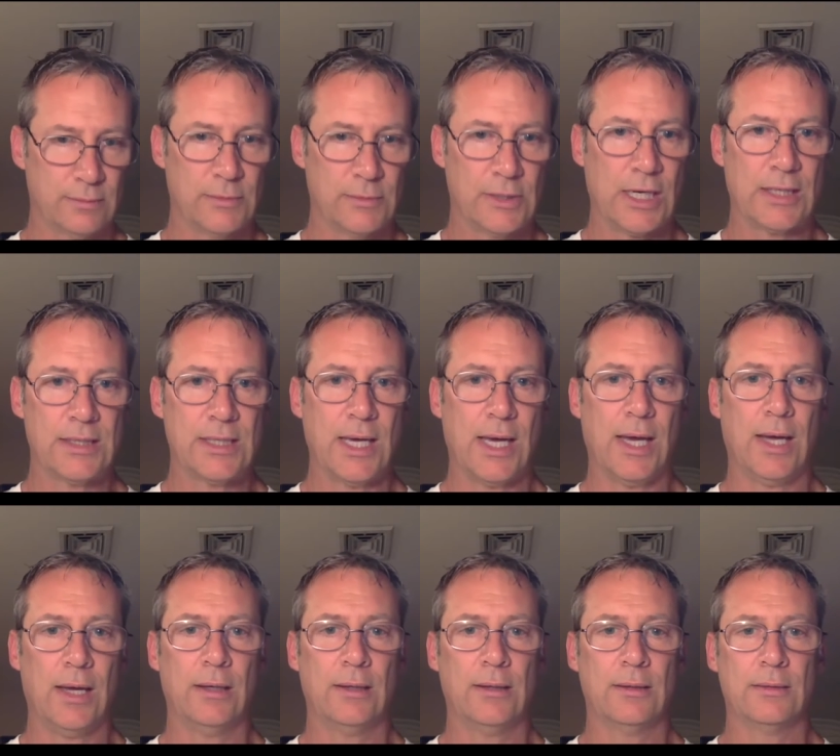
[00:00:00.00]
Got
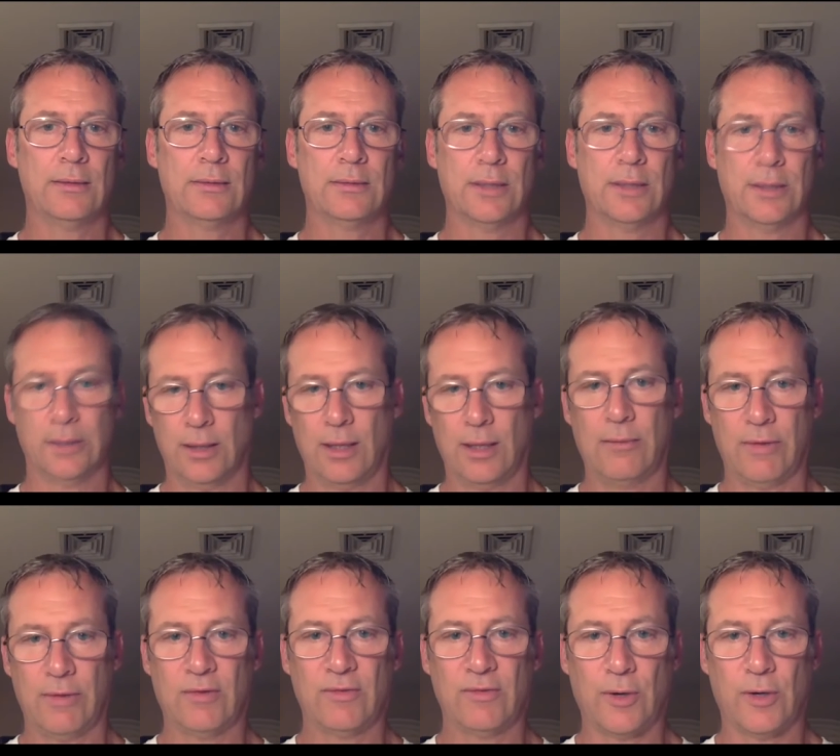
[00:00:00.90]
that
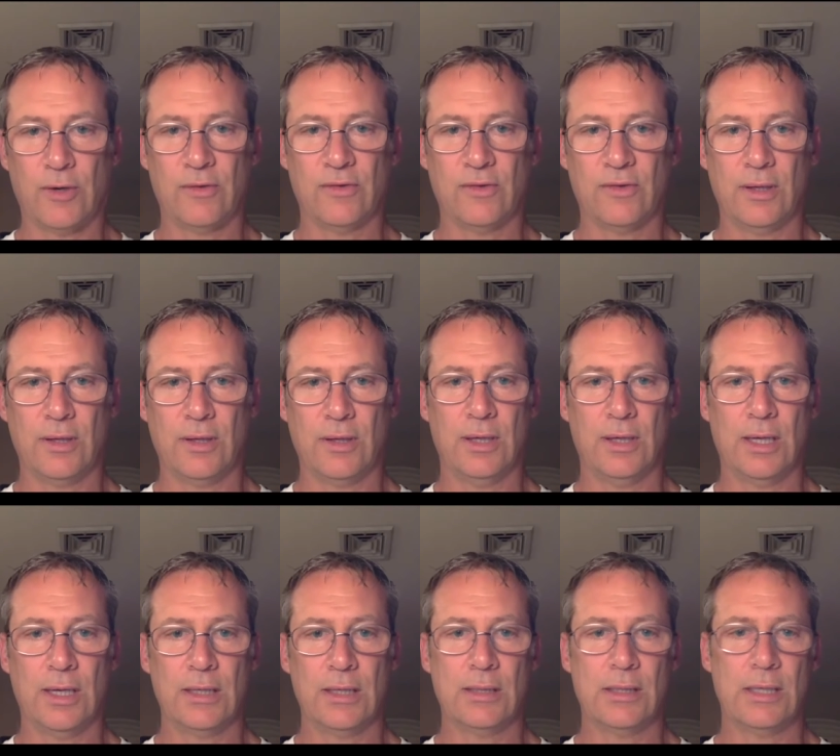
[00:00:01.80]
as far as
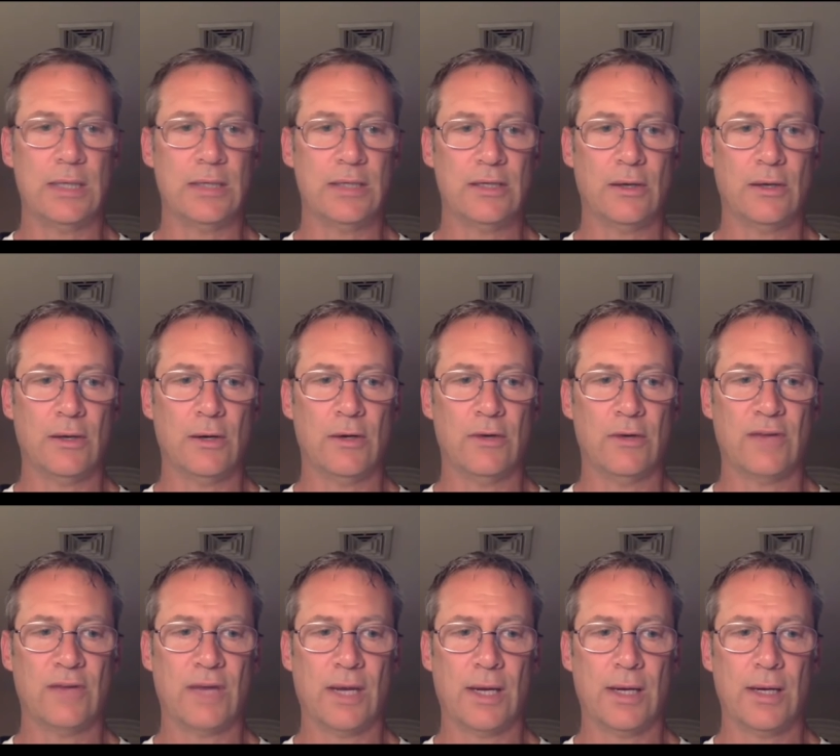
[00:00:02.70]
the interior
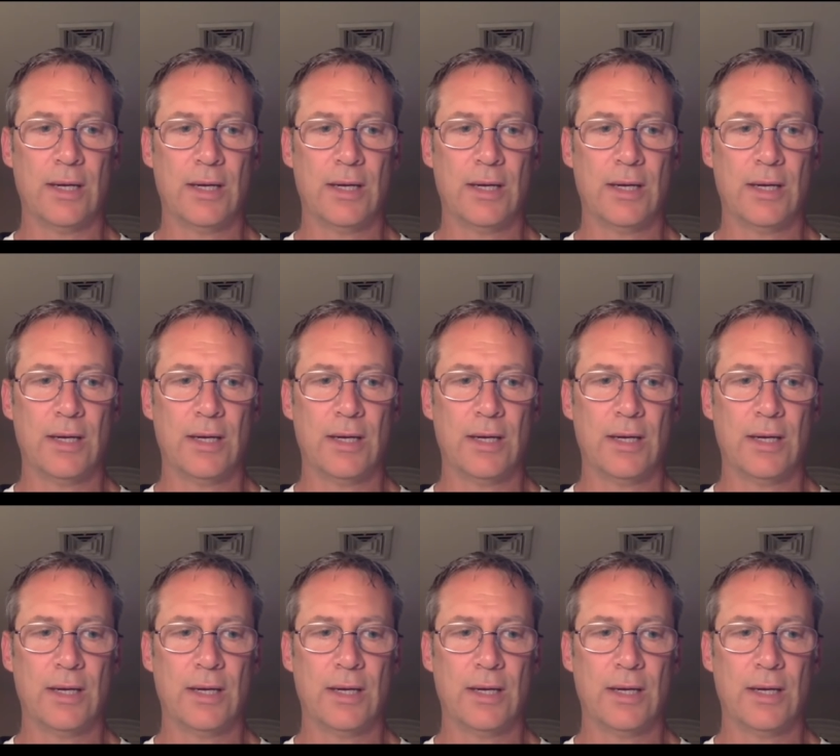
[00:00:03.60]
side.